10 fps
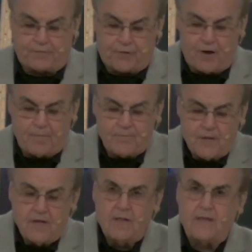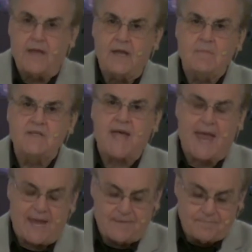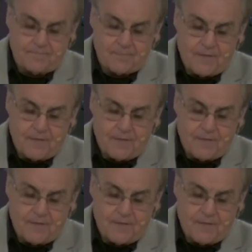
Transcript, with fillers: from the enemy's hand.